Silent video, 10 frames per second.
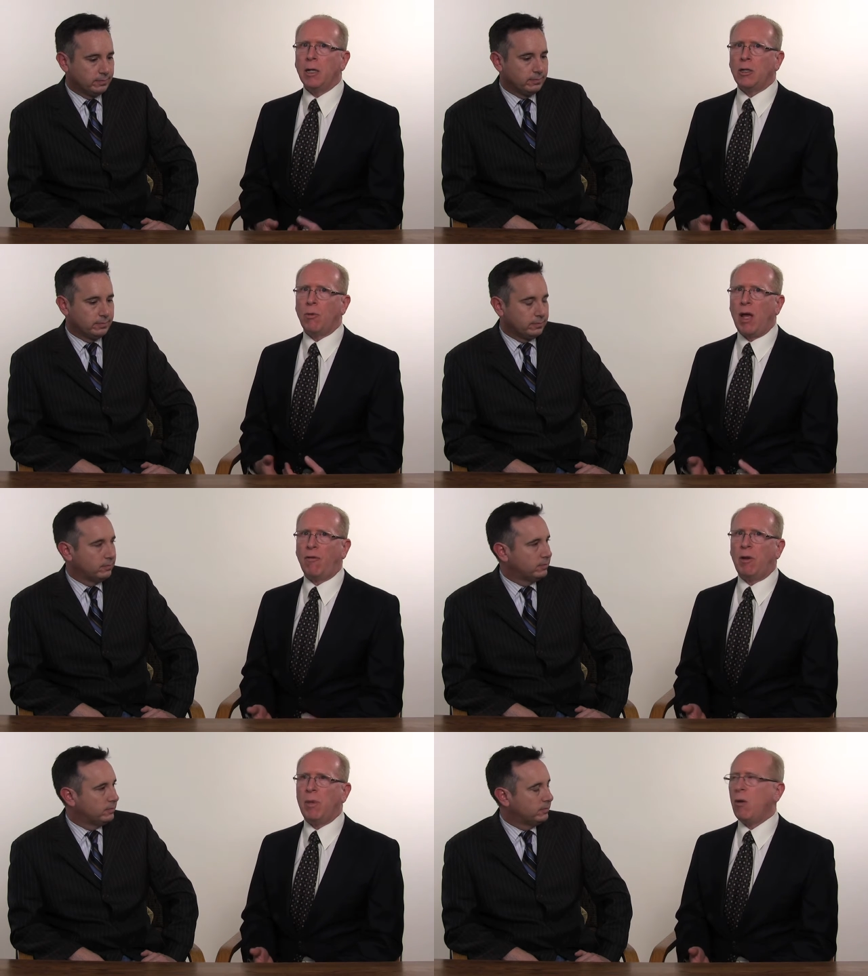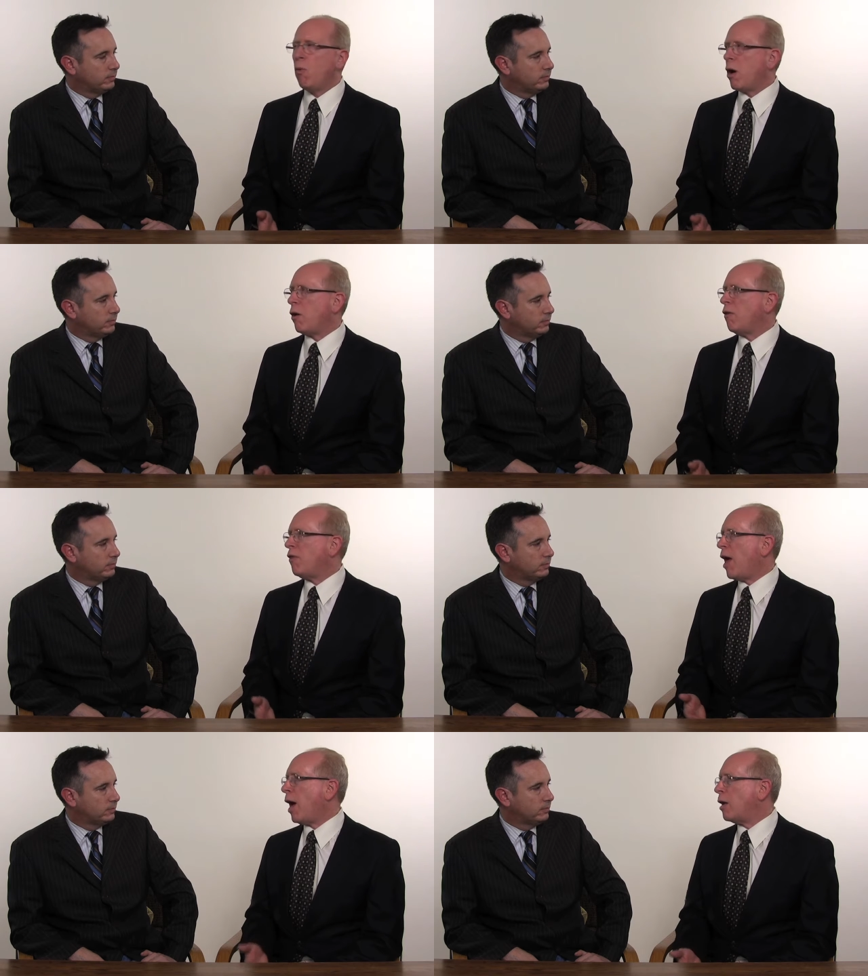Speaker 1: So we have to be wary of
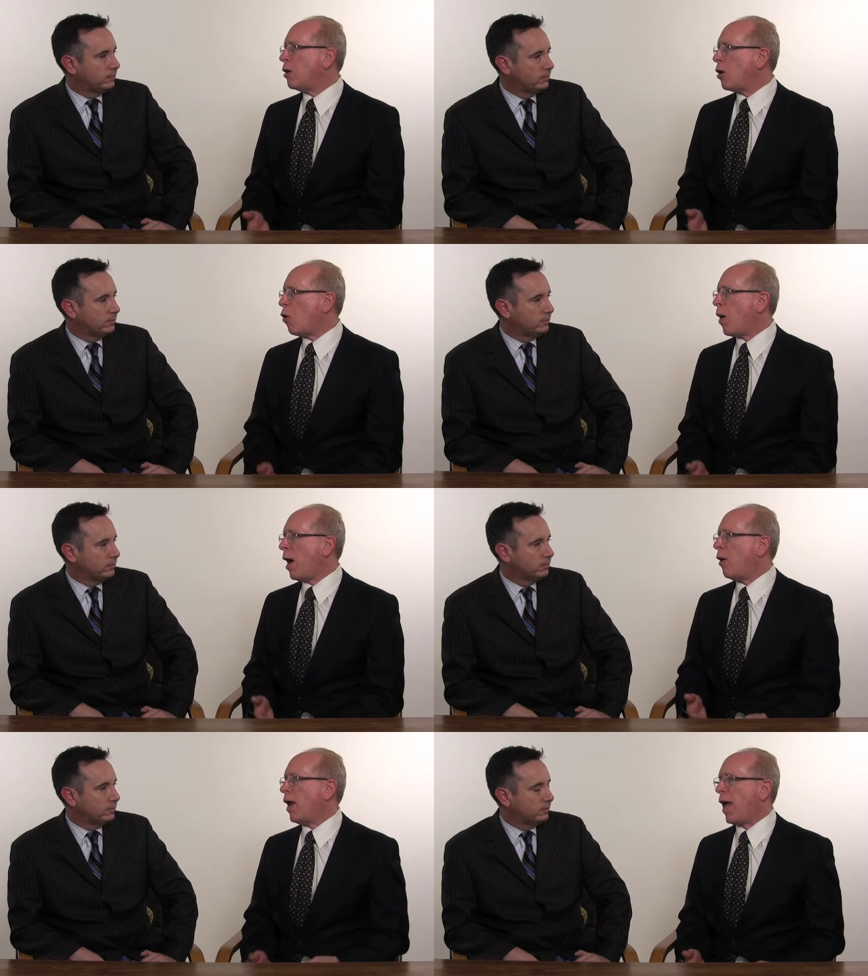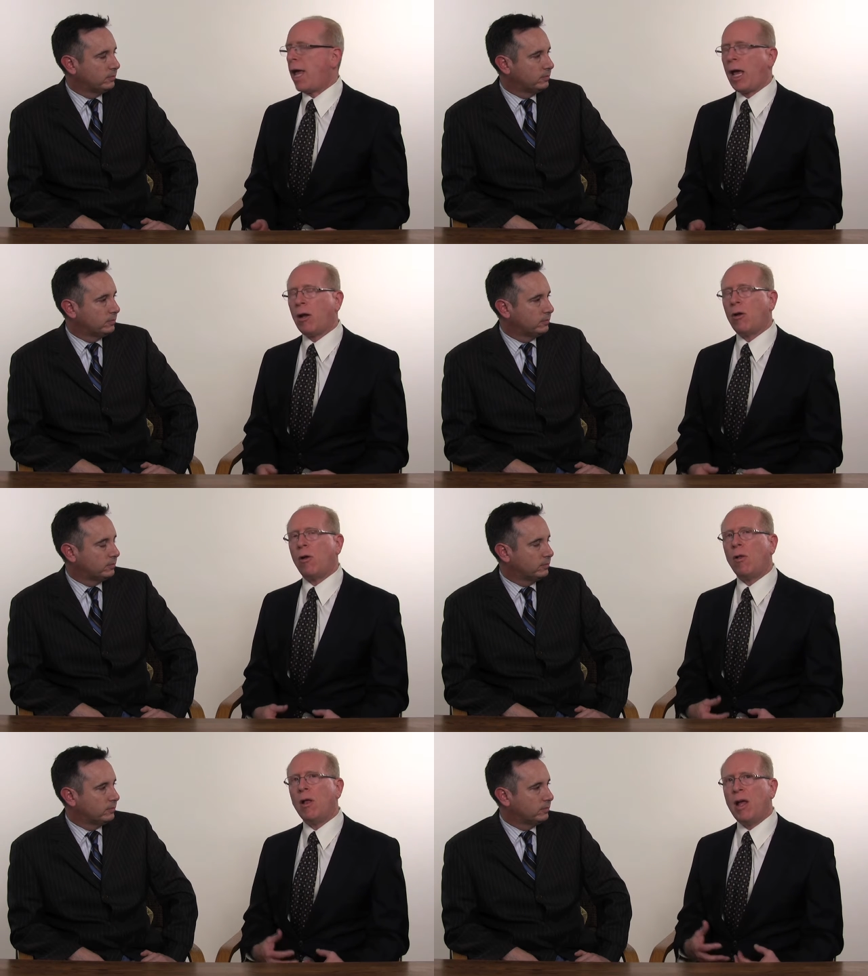that, know how to
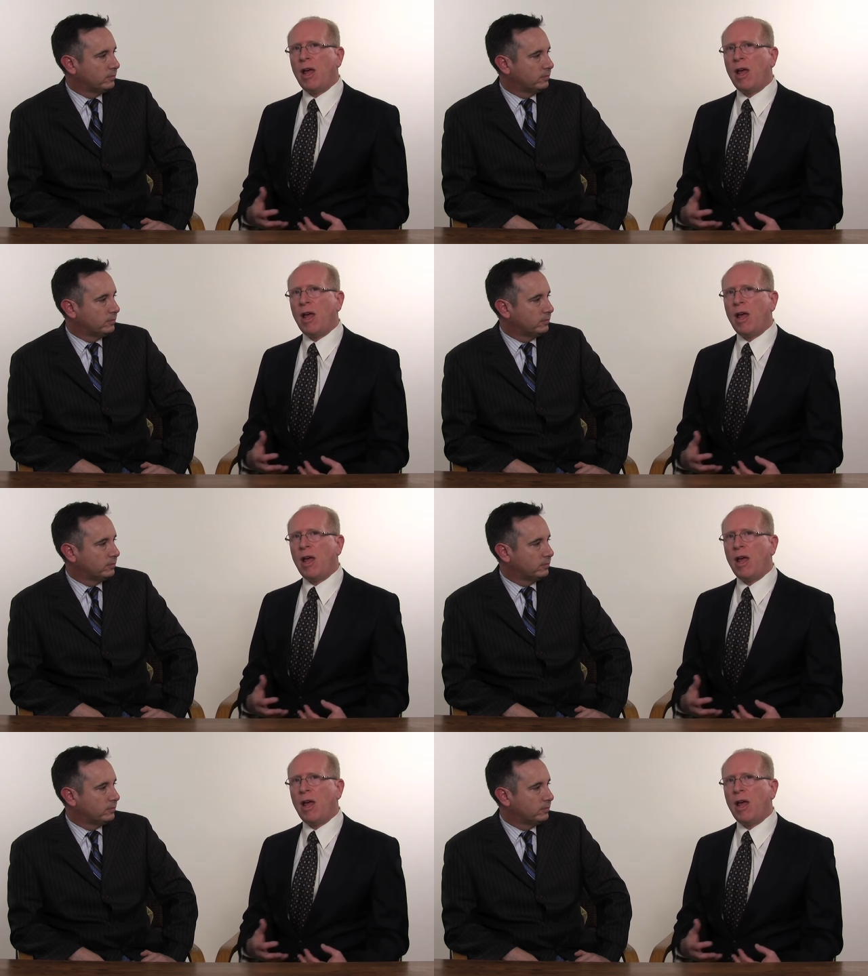handle